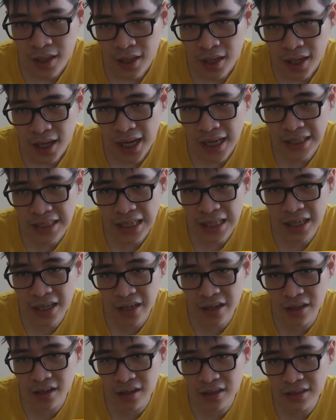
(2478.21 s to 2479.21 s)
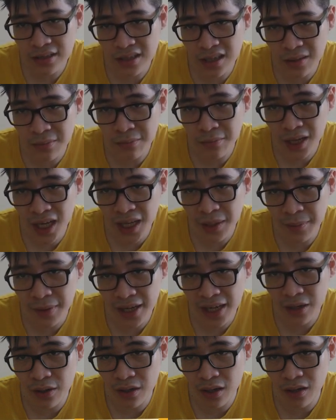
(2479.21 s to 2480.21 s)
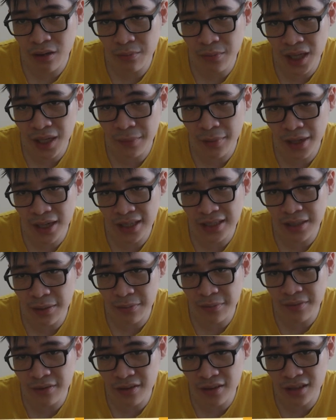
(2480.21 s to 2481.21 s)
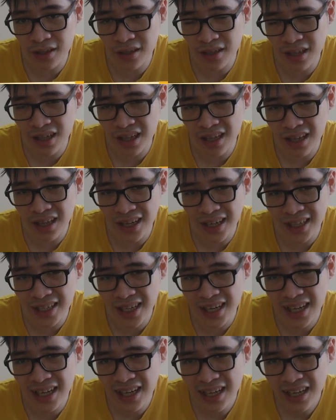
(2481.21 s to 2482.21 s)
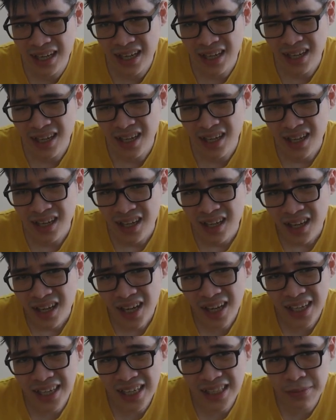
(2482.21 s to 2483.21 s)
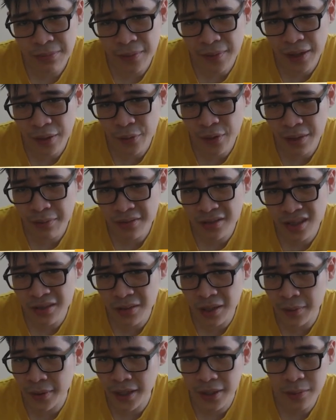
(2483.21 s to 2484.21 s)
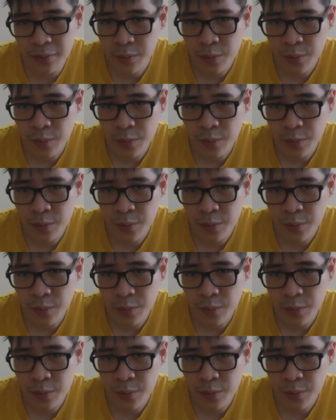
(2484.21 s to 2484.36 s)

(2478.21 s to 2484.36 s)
And then here, so maybe, I don't know, maybe something like, I guess maybe the queen of 2 maybe.